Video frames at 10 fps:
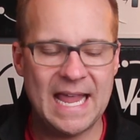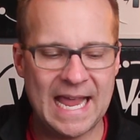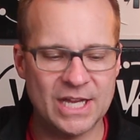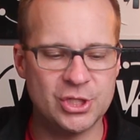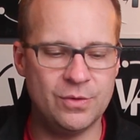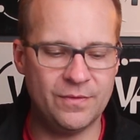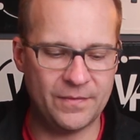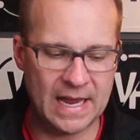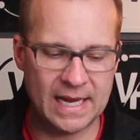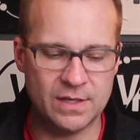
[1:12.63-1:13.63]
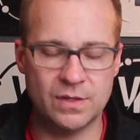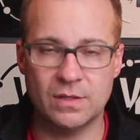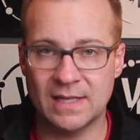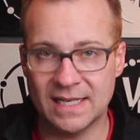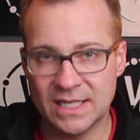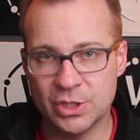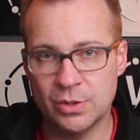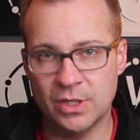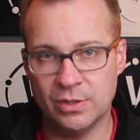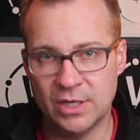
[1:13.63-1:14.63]
as you find that
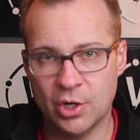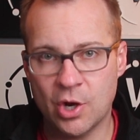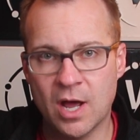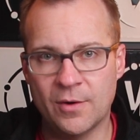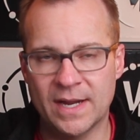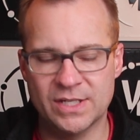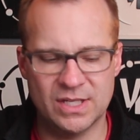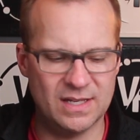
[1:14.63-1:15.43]
tissue that you need to cauterize.